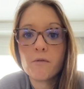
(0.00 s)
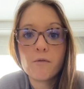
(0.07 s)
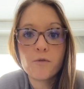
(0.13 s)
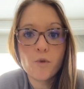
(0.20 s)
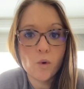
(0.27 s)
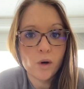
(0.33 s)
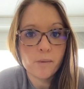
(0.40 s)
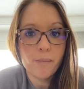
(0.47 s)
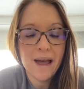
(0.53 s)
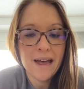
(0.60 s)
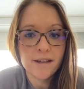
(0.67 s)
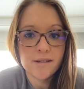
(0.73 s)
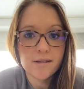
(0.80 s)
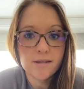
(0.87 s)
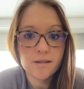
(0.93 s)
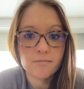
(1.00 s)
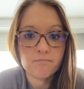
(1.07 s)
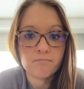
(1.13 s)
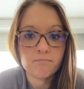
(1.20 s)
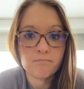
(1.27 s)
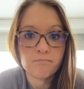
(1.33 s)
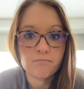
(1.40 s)
4 pens.
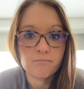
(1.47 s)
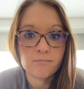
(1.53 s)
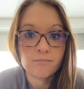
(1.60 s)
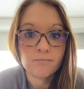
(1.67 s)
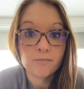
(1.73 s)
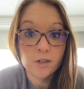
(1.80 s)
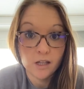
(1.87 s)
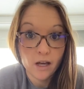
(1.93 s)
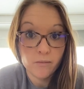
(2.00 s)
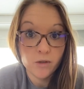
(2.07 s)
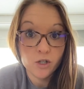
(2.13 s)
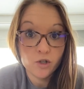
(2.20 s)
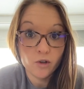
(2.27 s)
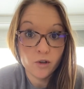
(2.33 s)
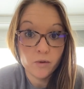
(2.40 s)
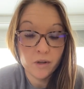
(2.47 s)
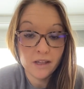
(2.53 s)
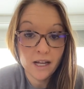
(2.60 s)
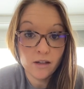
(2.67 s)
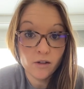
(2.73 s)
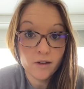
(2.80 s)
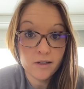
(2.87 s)
Let me show you what
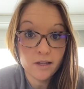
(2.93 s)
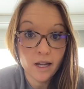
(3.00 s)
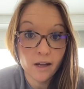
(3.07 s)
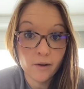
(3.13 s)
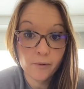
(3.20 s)
that looks like.